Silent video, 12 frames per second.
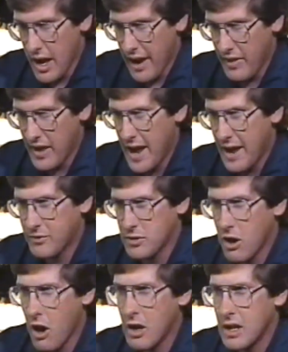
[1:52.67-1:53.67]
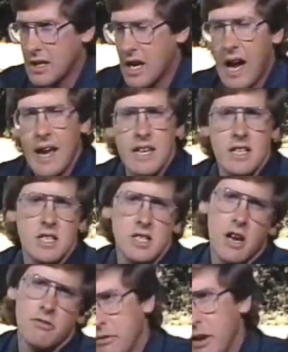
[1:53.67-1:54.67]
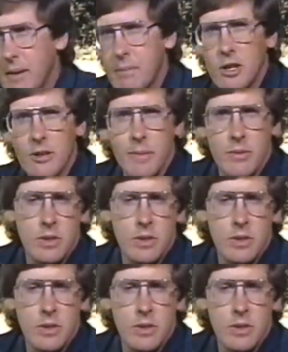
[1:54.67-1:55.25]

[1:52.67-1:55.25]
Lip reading: And then after Arlie died, his son Ray Bergman